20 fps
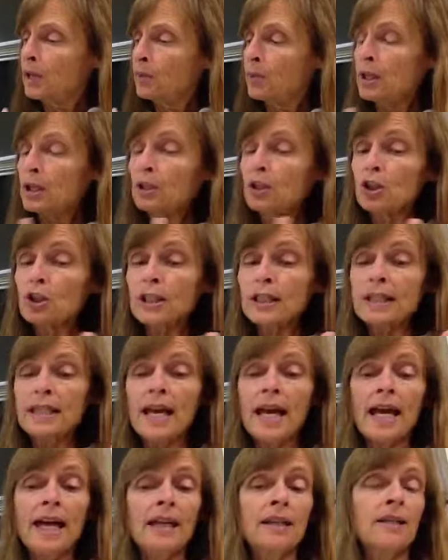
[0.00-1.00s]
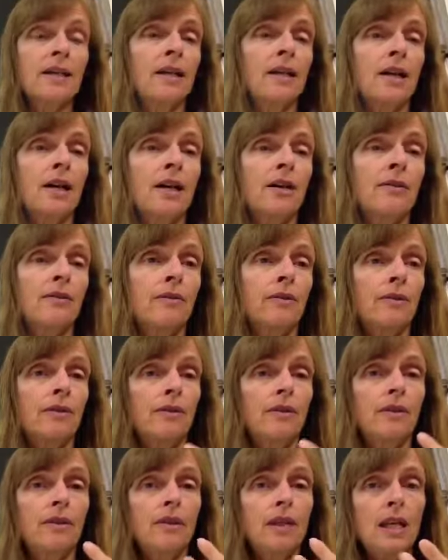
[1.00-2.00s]
we looked at
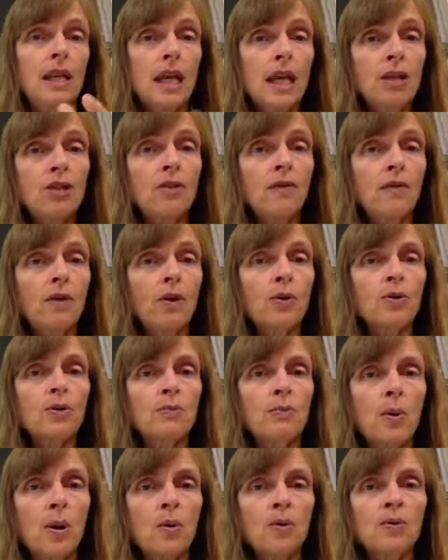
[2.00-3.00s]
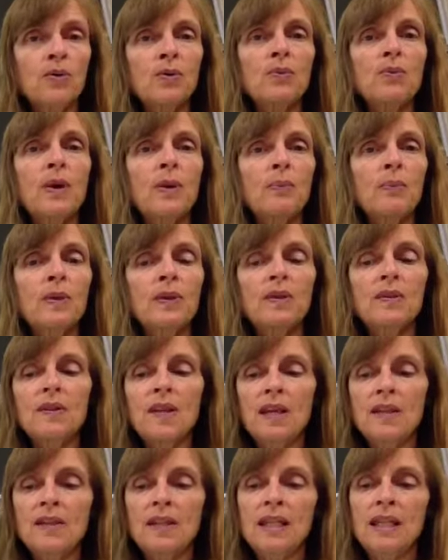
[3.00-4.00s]
each of those bones
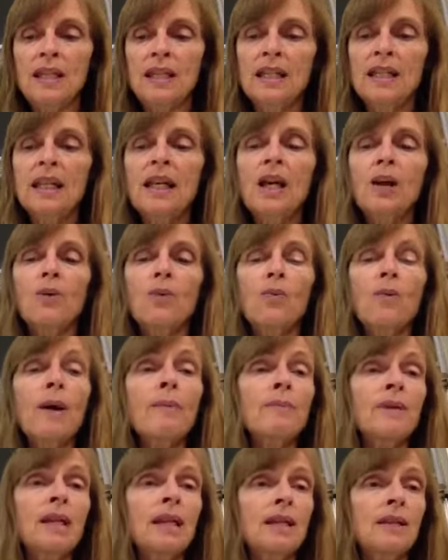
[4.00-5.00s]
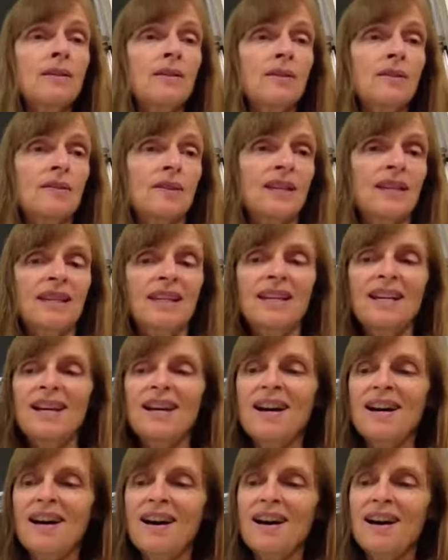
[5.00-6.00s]
representing remedies,
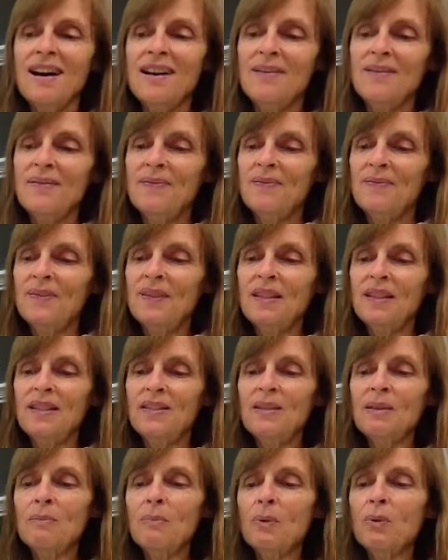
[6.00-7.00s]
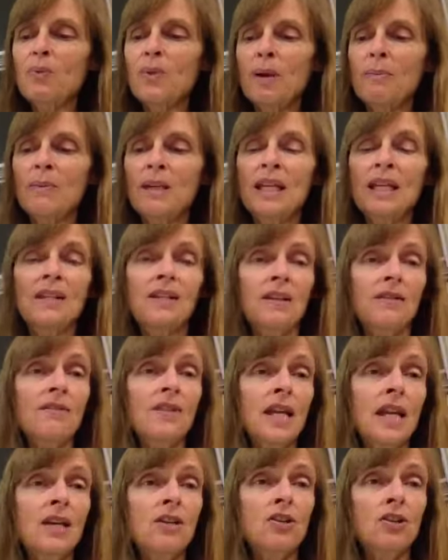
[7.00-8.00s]
simple remedies of
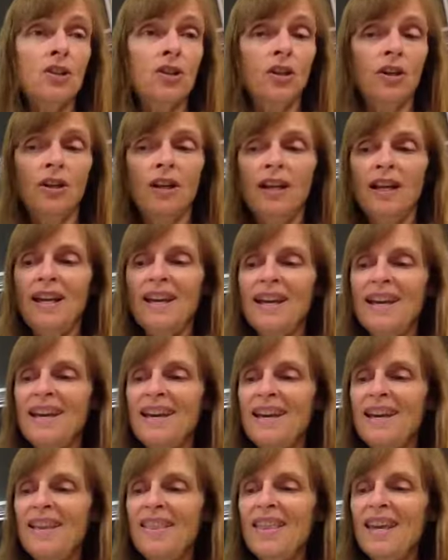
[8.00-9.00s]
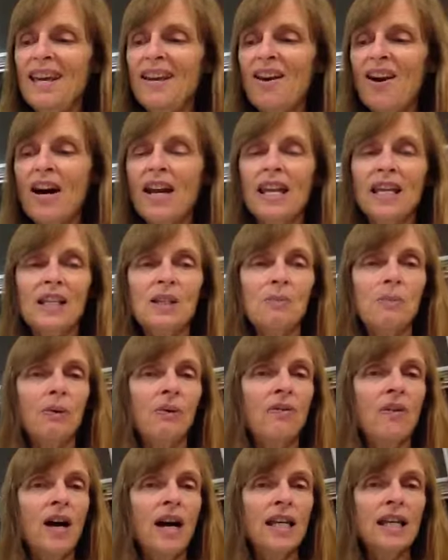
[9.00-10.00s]
nature that God has
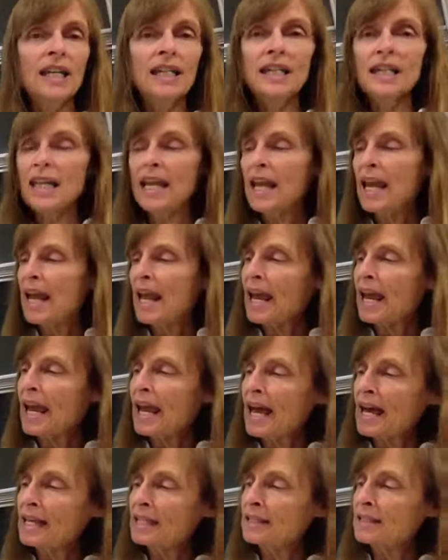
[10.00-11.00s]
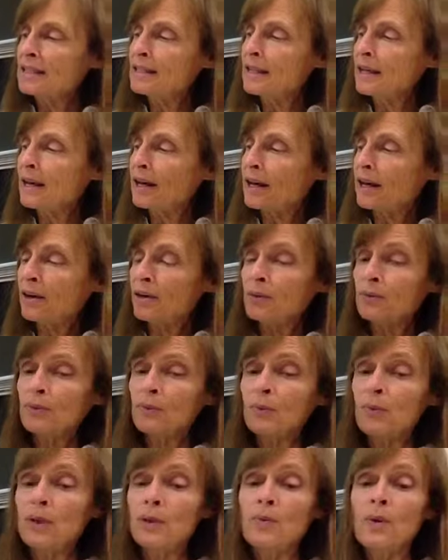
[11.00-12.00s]
provided, and
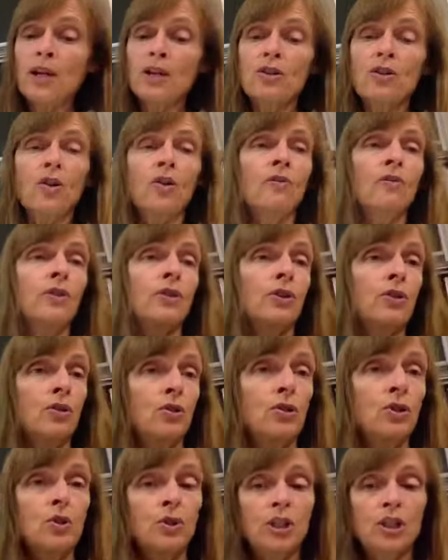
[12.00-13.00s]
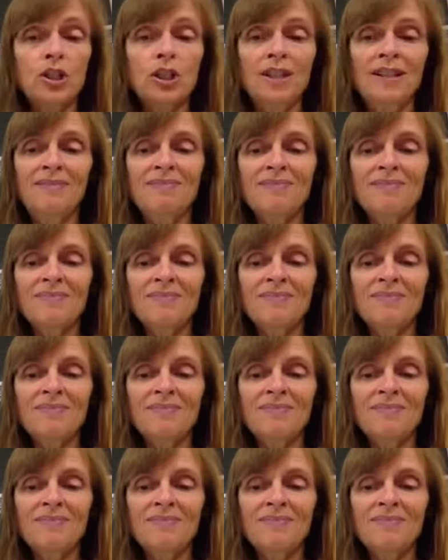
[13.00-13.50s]
we went over nutrition,